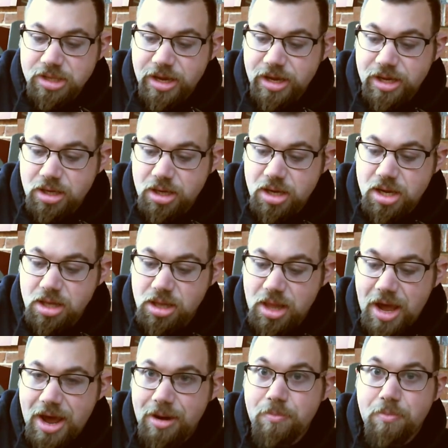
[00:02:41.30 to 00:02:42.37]
a
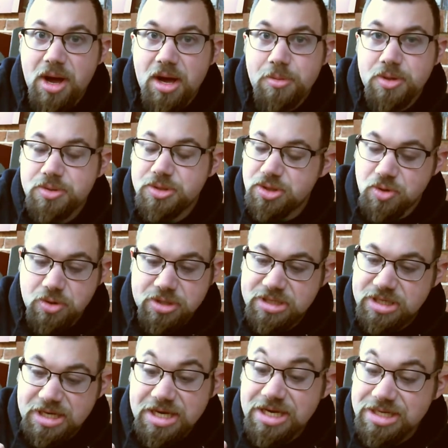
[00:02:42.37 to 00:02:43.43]
lat bomb of sorts.
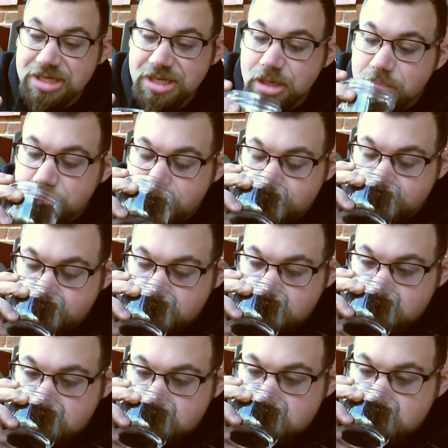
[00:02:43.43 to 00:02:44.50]
It isn't.
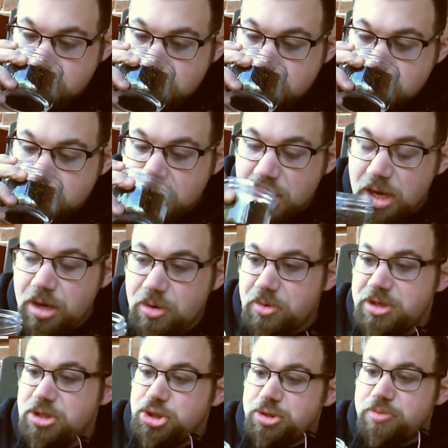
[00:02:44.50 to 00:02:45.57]
And when
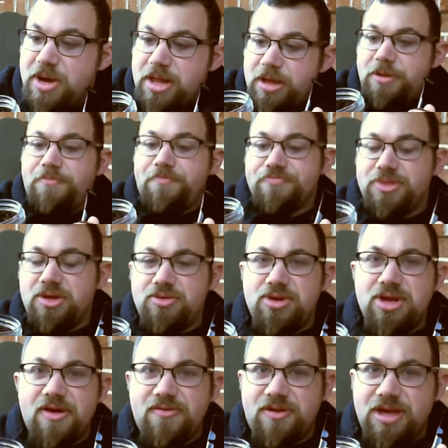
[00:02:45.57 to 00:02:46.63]
you smell it, you
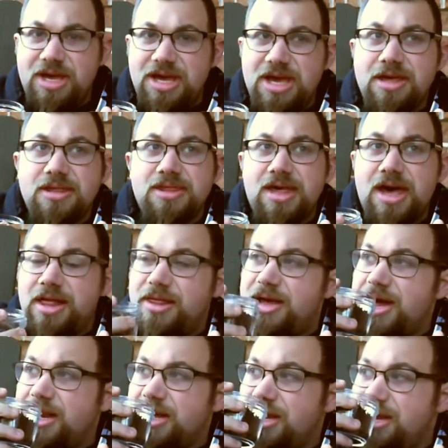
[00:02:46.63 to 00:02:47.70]
definitely get that
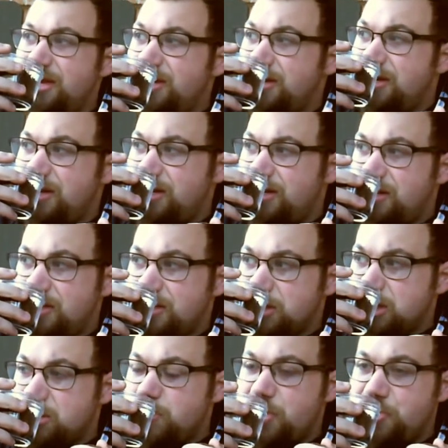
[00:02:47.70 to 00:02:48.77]
Latakia in it, the
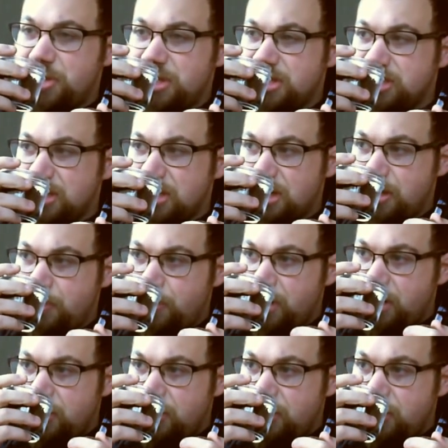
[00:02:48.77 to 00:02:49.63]
smokiness in it, but